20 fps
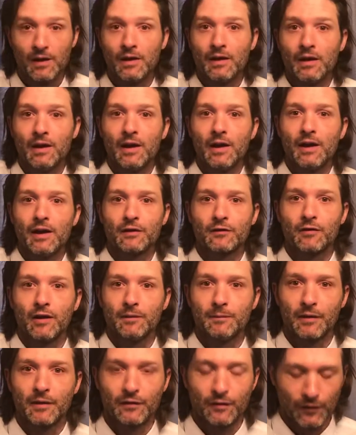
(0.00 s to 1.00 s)
Hey, it's great
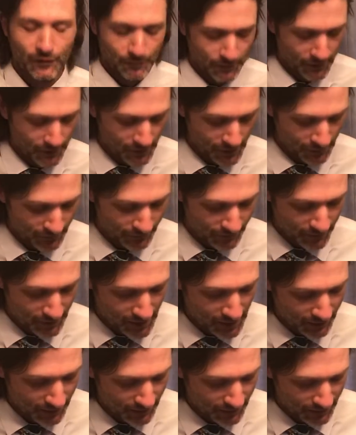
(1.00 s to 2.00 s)
Mr. Herzberg here. Today
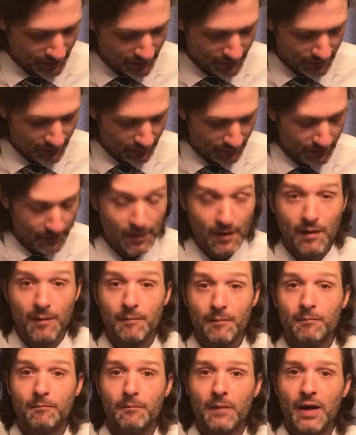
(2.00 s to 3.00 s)
is
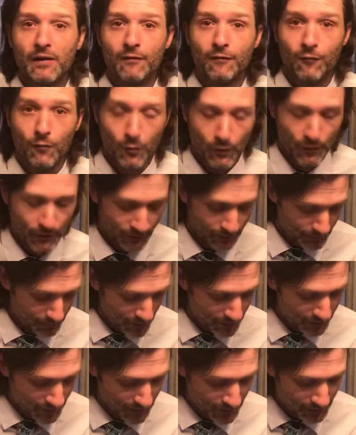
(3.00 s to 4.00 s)
May 4th,
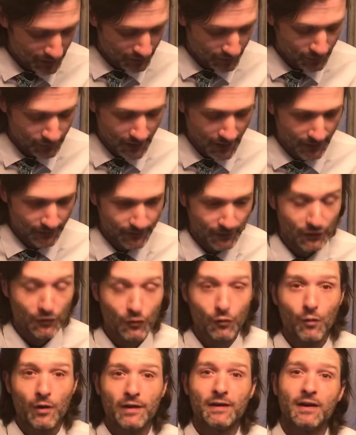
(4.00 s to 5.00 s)
Monday,
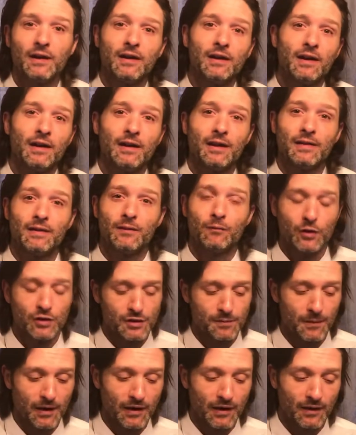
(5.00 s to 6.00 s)
2020, which
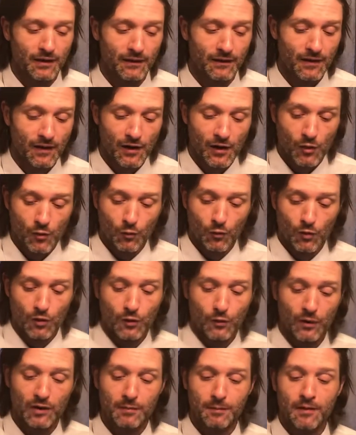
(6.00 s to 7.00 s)
means we're
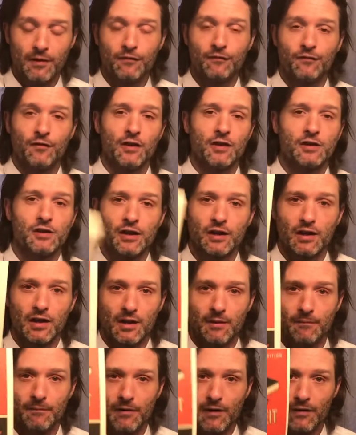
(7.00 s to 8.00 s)
going to be finishing
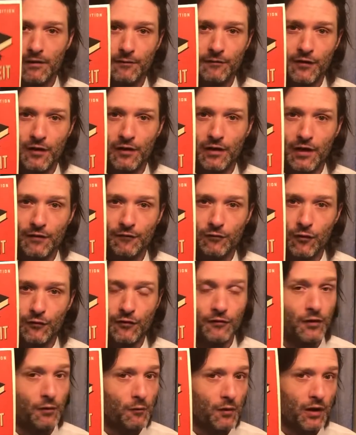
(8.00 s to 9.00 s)
up Fahrenheit
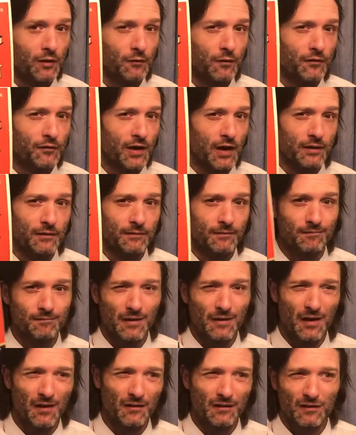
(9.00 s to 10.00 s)
451. We've got
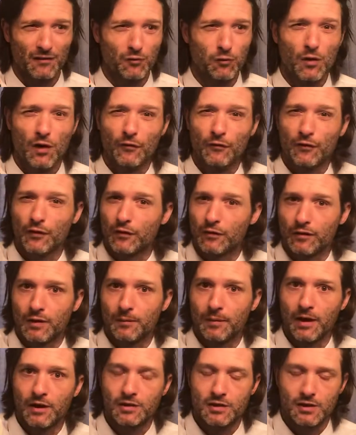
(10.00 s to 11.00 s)
about 12 or 13
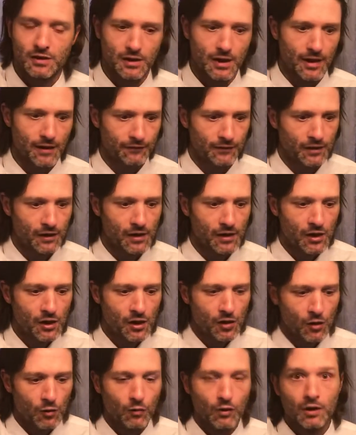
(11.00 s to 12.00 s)
pages left.
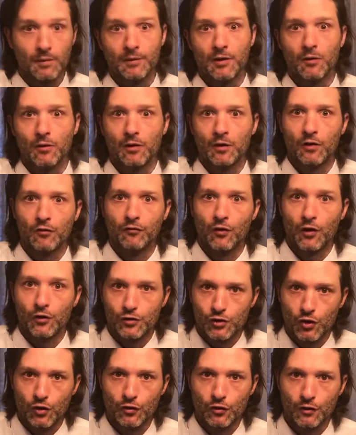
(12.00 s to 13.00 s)
We're going to be going over our
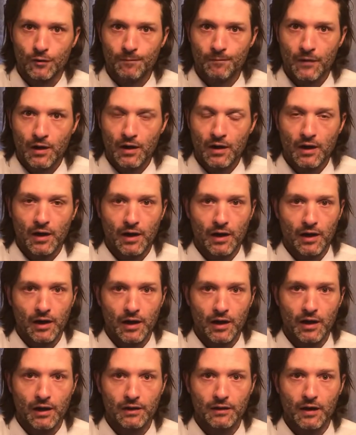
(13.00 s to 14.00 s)
journal,
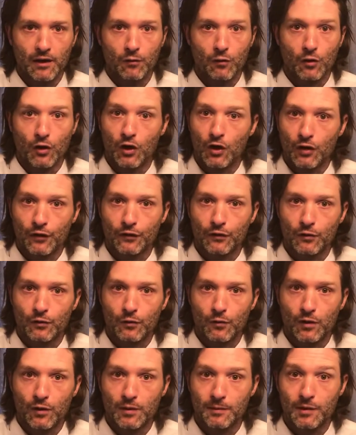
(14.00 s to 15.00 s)
and we're also
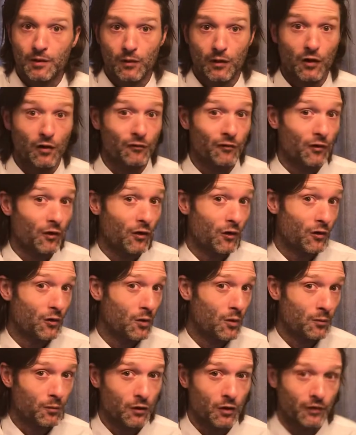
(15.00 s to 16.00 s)
going to be going over our
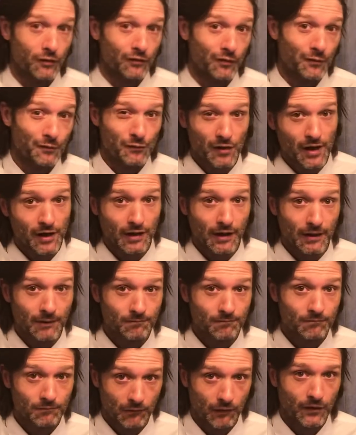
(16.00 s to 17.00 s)
homework from Friday.
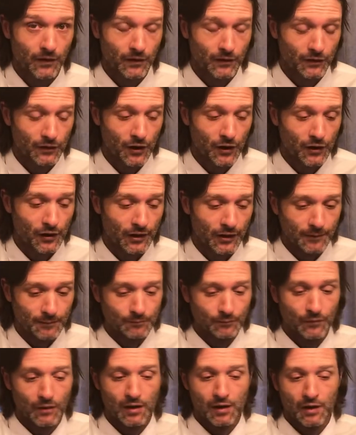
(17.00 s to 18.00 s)
Let's get started.
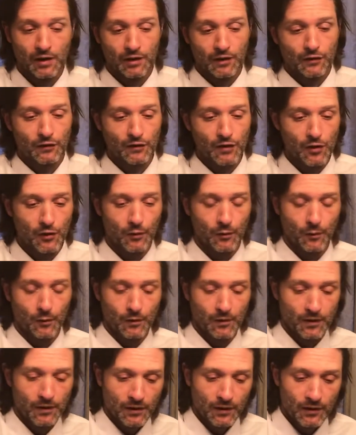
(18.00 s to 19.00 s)
So,
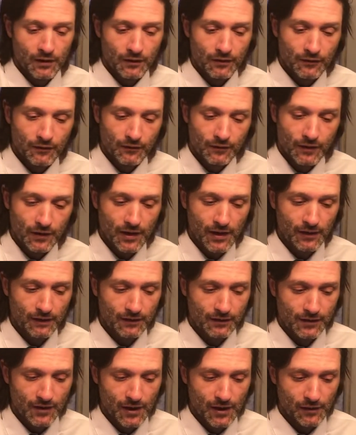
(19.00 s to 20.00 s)
today's
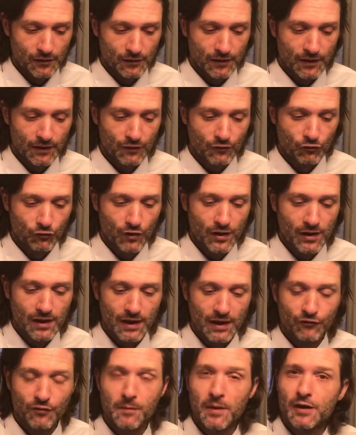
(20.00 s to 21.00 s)
standard is Reading
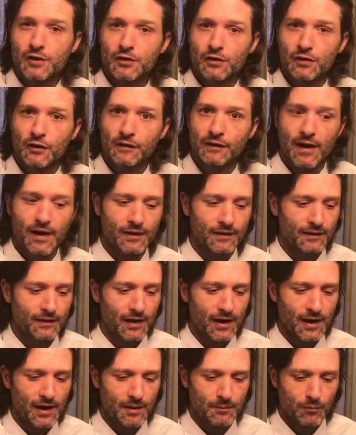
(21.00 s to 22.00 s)
Informational Text
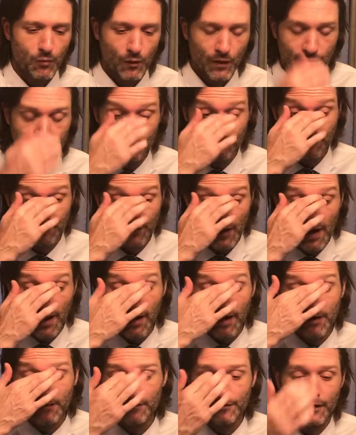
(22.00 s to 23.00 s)

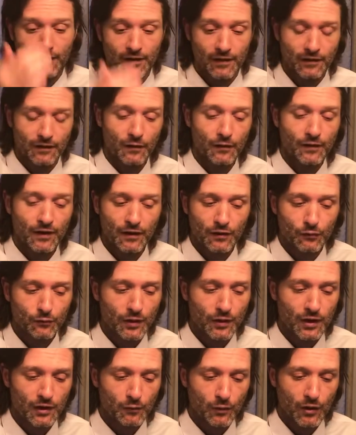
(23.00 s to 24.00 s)
8.5. So this
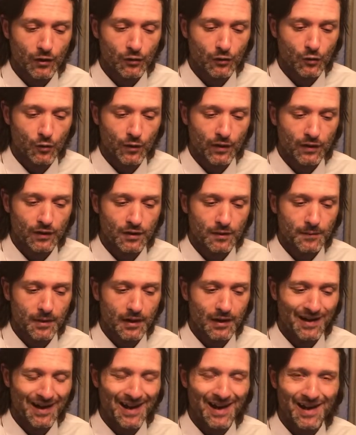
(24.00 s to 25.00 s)
week we are going to
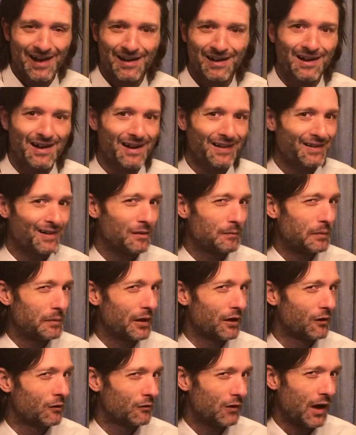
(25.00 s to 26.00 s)
be analyzing
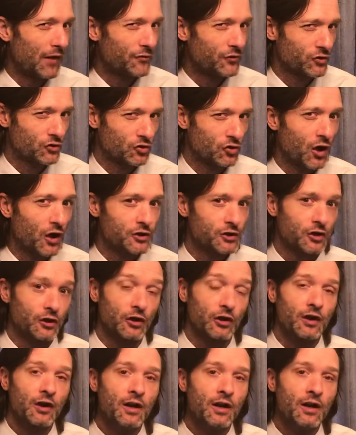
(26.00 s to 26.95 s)
paragraph structure.